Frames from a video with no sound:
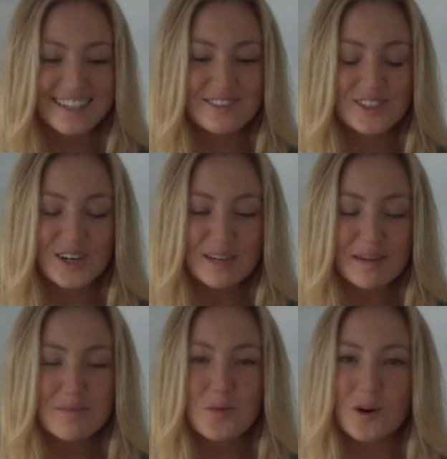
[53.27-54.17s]
of
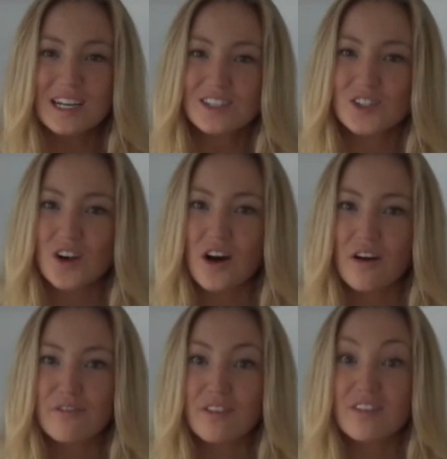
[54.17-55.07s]
starting my mornings
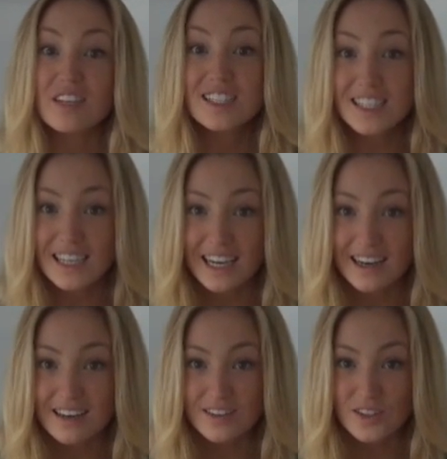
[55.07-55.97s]
off listening